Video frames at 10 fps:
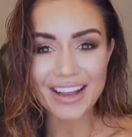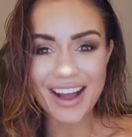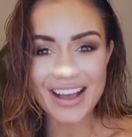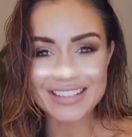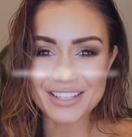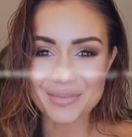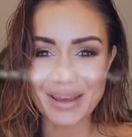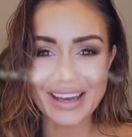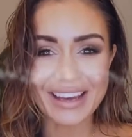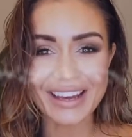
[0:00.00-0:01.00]
guys, it's
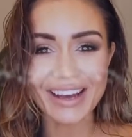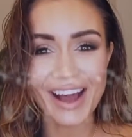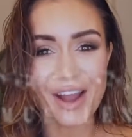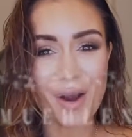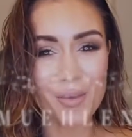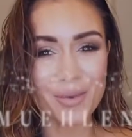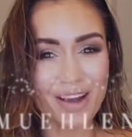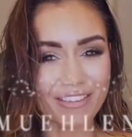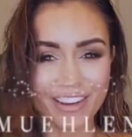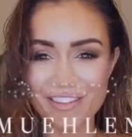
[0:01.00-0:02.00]
Pia here. I hope you're
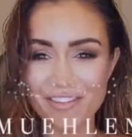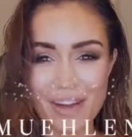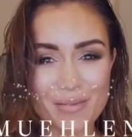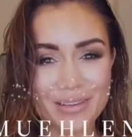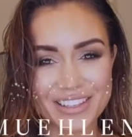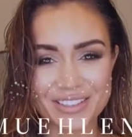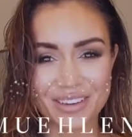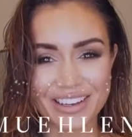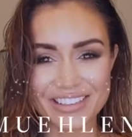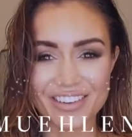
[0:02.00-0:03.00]
having a fabulous
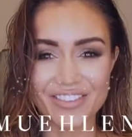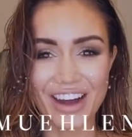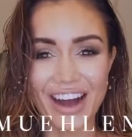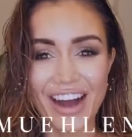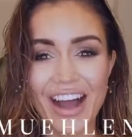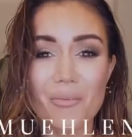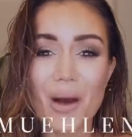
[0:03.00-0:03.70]
week so far.